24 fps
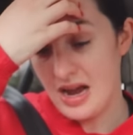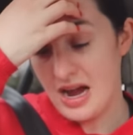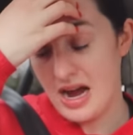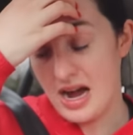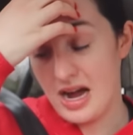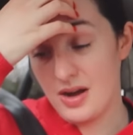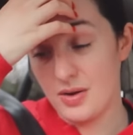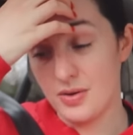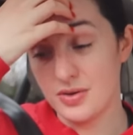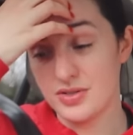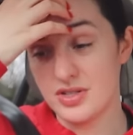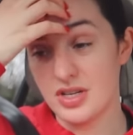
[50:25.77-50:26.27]

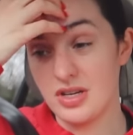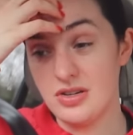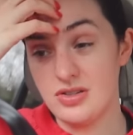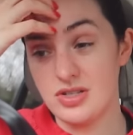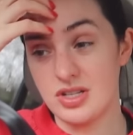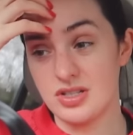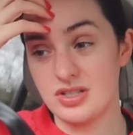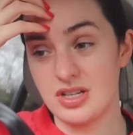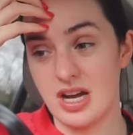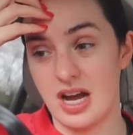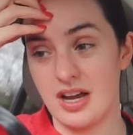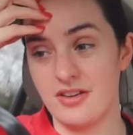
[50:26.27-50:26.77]
I
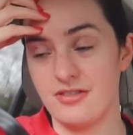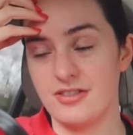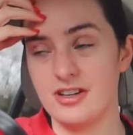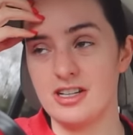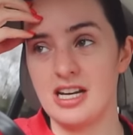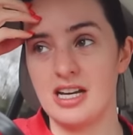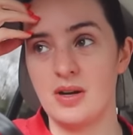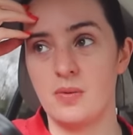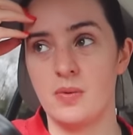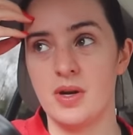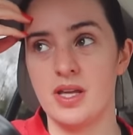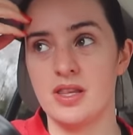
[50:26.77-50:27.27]
feel
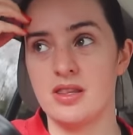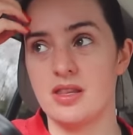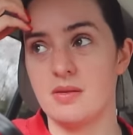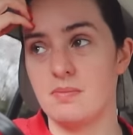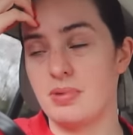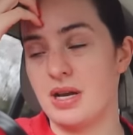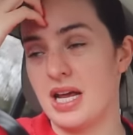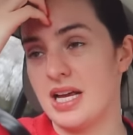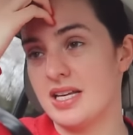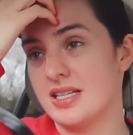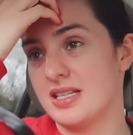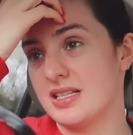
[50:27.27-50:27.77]
like with
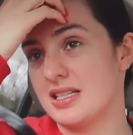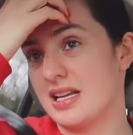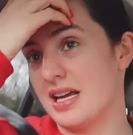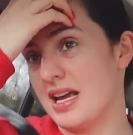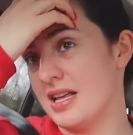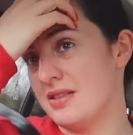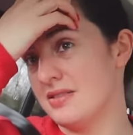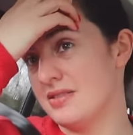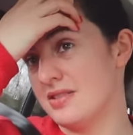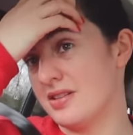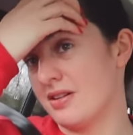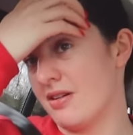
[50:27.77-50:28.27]
places like
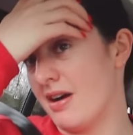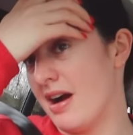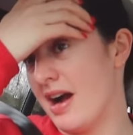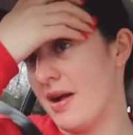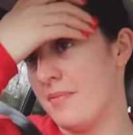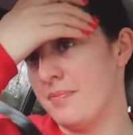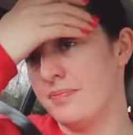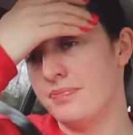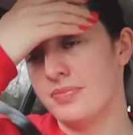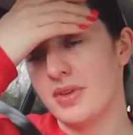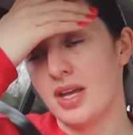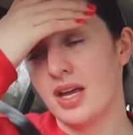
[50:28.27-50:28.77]

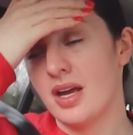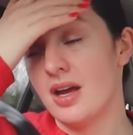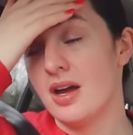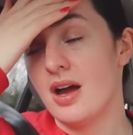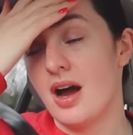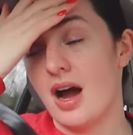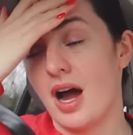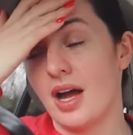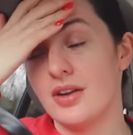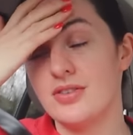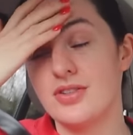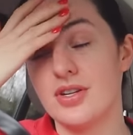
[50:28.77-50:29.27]
Instagram,
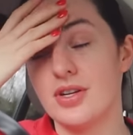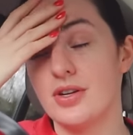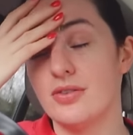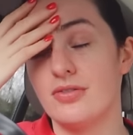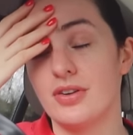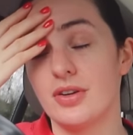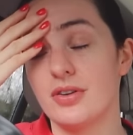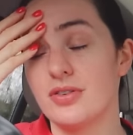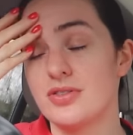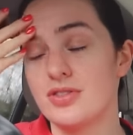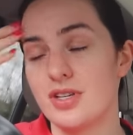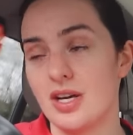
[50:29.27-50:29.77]
I do
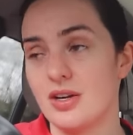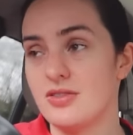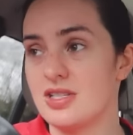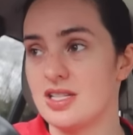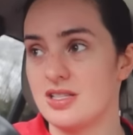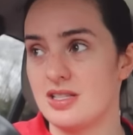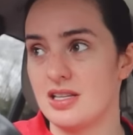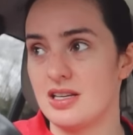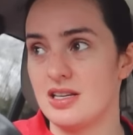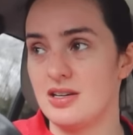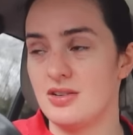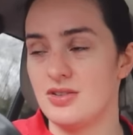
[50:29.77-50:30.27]
feel so
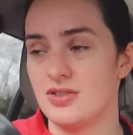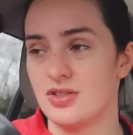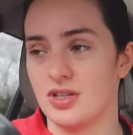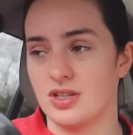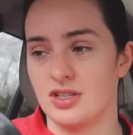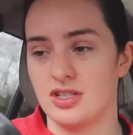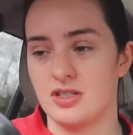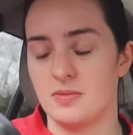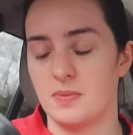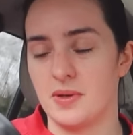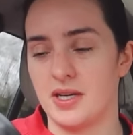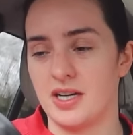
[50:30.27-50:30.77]

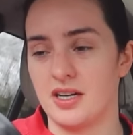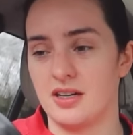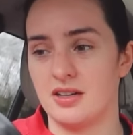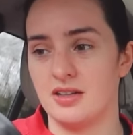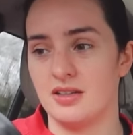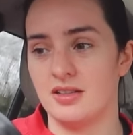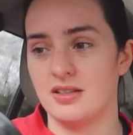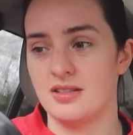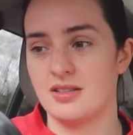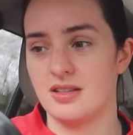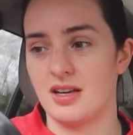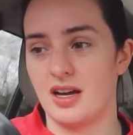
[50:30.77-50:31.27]
disillusioned,
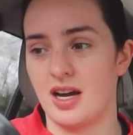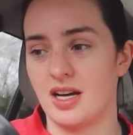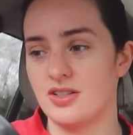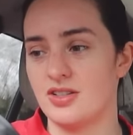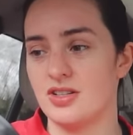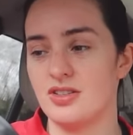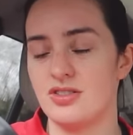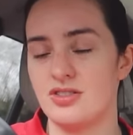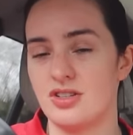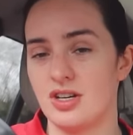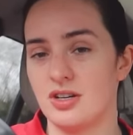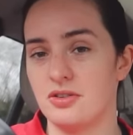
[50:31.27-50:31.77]
because I
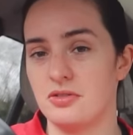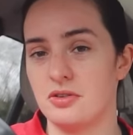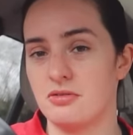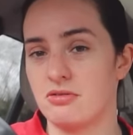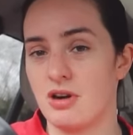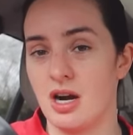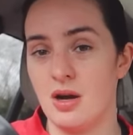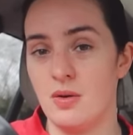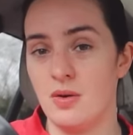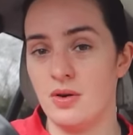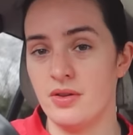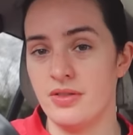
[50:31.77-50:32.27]
just don't
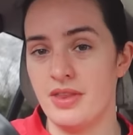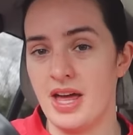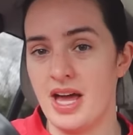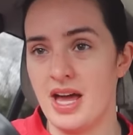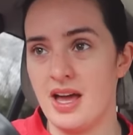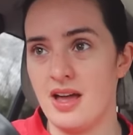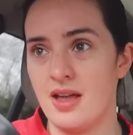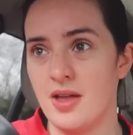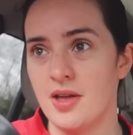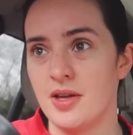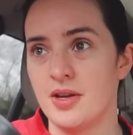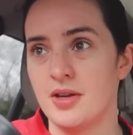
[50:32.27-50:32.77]
grow on
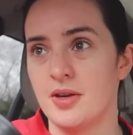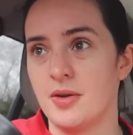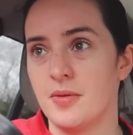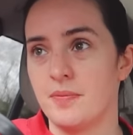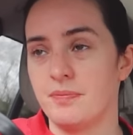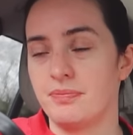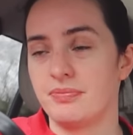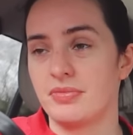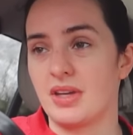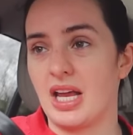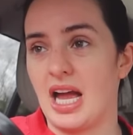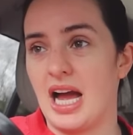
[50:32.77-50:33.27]
there.
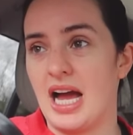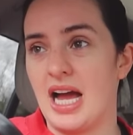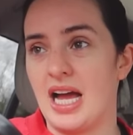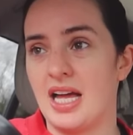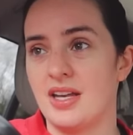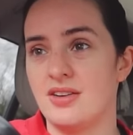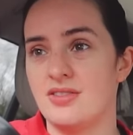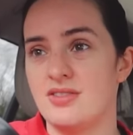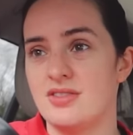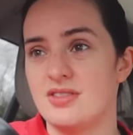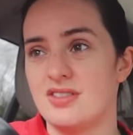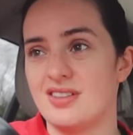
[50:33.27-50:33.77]

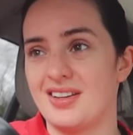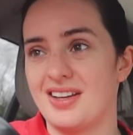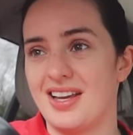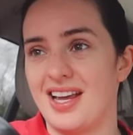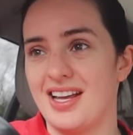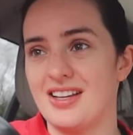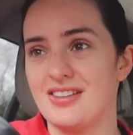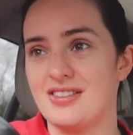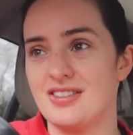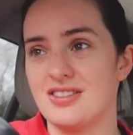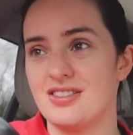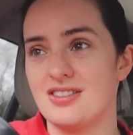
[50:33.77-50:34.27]
And
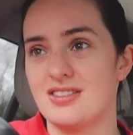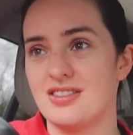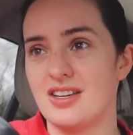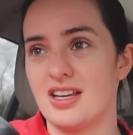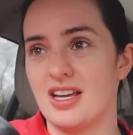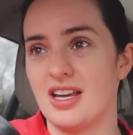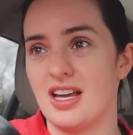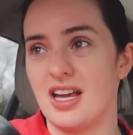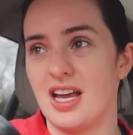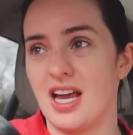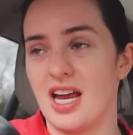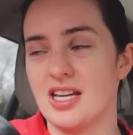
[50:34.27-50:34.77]
it's
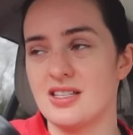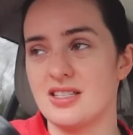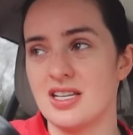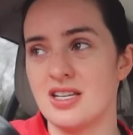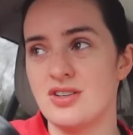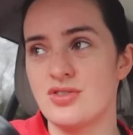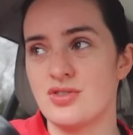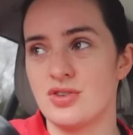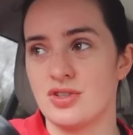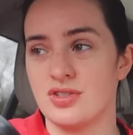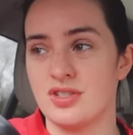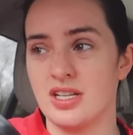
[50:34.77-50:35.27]

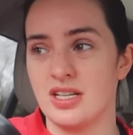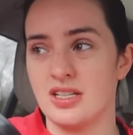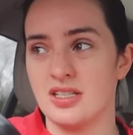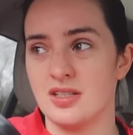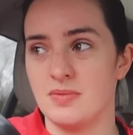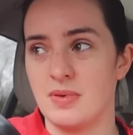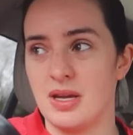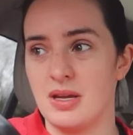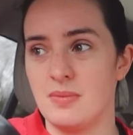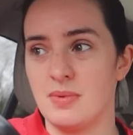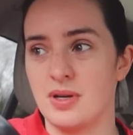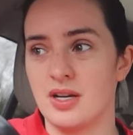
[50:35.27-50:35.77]
interesting
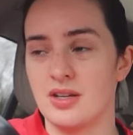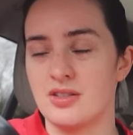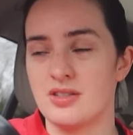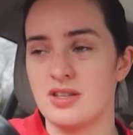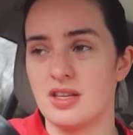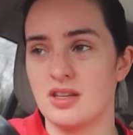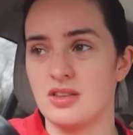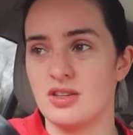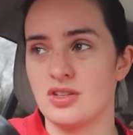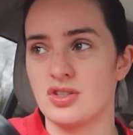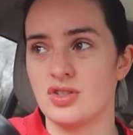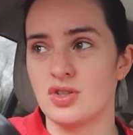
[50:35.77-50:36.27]
to me, because
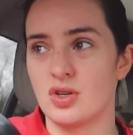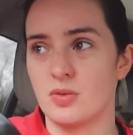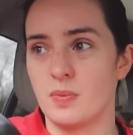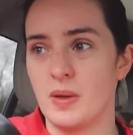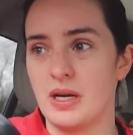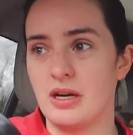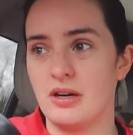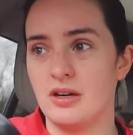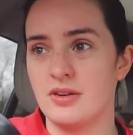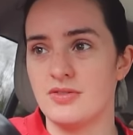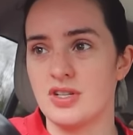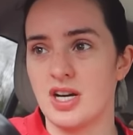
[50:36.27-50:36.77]
the short
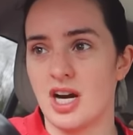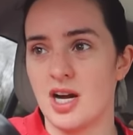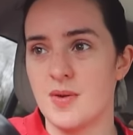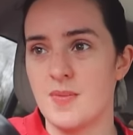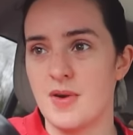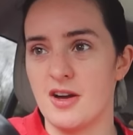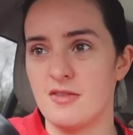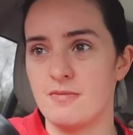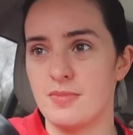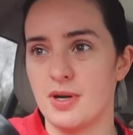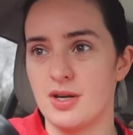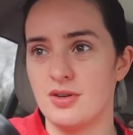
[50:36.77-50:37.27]
period of
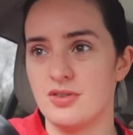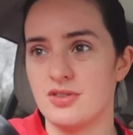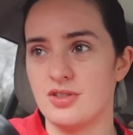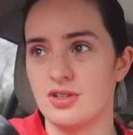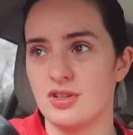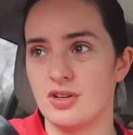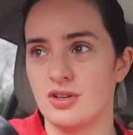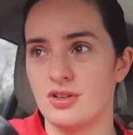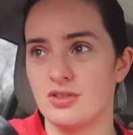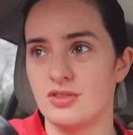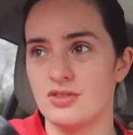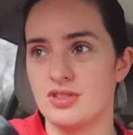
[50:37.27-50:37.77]
time I've
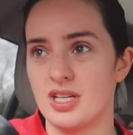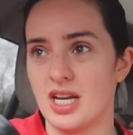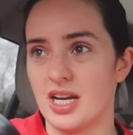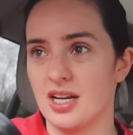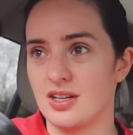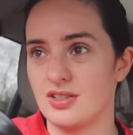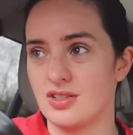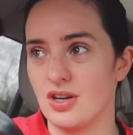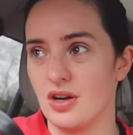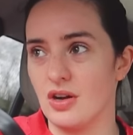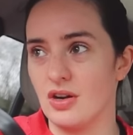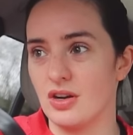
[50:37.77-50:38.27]
posted on
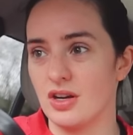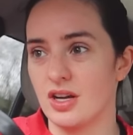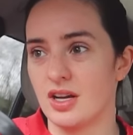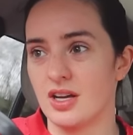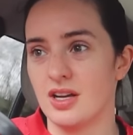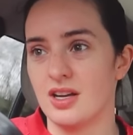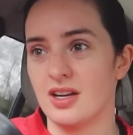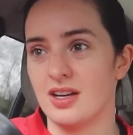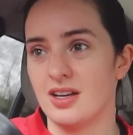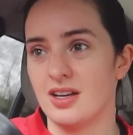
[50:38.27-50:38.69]
TikTok,